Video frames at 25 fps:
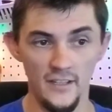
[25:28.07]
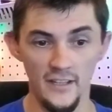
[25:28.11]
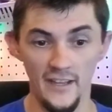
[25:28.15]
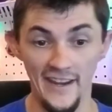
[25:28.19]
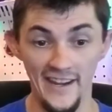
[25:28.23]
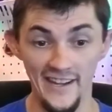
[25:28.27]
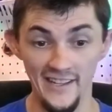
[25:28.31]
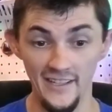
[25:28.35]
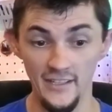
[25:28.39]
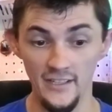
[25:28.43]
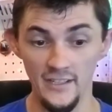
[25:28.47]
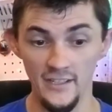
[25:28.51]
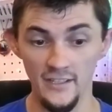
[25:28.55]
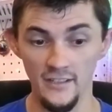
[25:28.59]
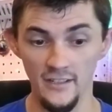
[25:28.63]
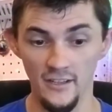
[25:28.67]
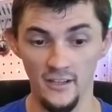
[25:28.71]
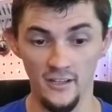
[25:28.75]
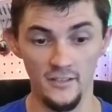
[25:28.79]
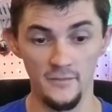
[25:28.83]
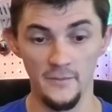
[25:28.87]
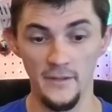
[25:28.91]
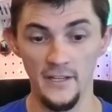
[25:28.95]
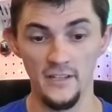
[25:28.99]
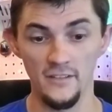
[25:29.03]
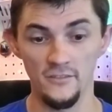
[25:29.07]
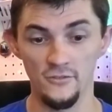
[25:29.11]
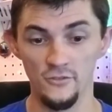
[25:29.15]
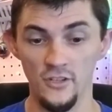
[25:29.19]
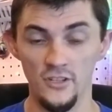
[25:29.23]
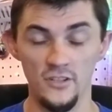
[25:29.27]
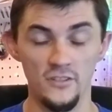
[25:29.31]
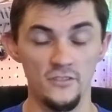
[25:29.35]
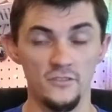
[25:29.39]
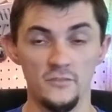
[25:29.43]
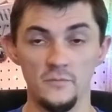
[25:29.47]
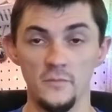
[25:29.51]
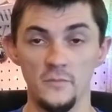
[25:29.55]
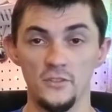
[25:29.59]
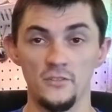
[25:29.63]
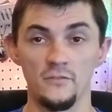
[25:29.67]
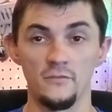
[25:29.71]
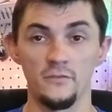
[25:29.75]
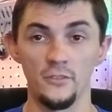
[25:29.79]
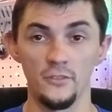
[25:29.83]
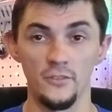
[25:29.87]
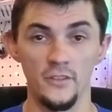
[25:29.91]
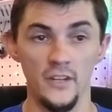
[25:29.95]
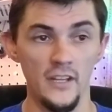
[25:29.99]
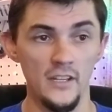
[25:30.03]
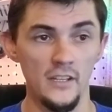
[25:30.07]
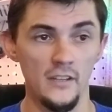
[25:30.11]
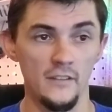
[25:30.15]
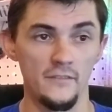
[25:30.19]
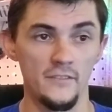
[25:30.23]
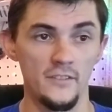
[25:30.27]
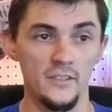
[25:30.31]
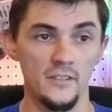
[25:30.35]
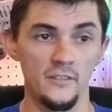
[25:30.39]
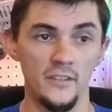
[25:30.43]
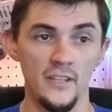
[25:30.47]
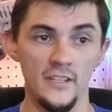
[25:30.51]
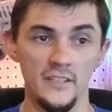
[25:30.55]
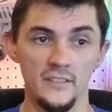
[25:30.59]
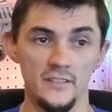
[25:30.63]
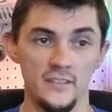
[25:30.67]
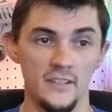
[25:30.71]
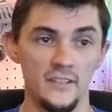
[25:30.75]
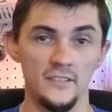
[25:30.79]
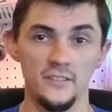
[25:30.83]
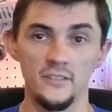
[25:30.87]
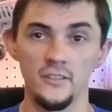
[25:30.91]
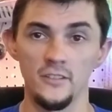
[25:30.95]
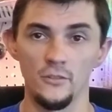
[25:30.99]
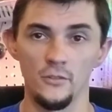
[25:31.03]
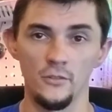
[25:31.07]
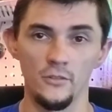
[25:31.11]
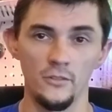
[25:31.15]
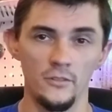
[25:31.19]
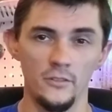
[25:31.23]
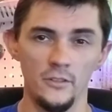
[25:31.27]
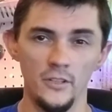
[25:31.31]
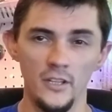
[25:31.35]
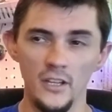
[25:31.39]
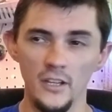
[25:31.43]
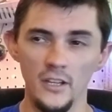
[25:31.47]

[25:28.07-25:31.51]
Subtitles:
any automatic transmission fluid you have, so that's good. Or